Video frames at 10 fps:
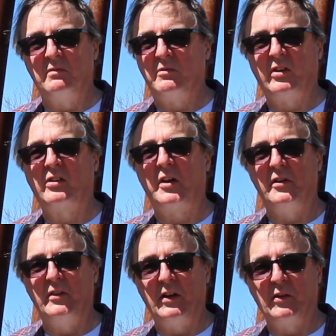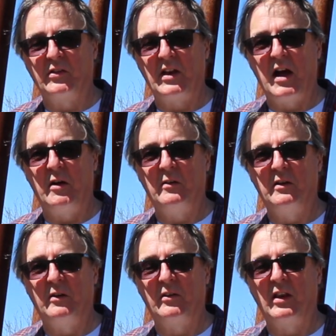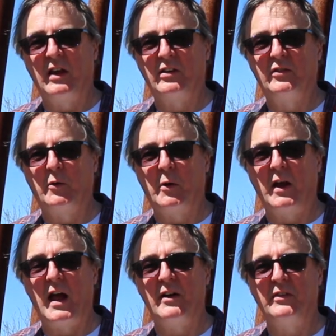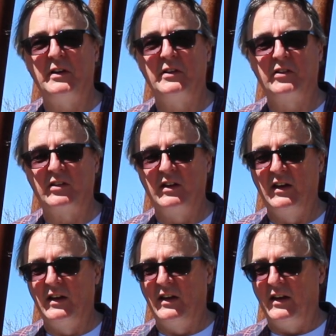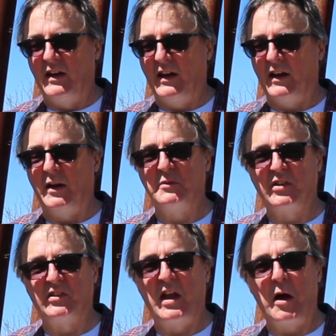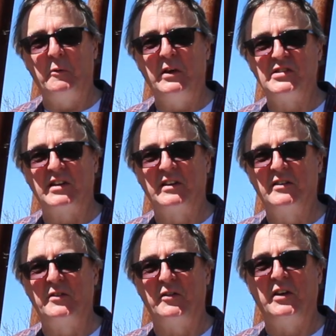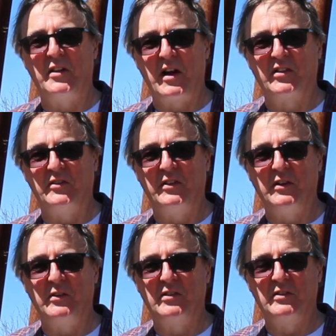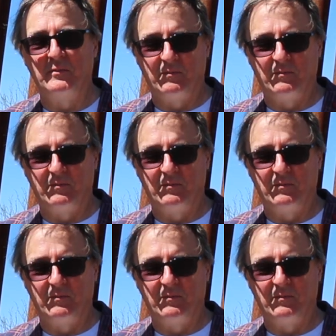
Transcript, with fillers: 600 videos now over the last four and a half years and I'm just now reaching 50,000 views.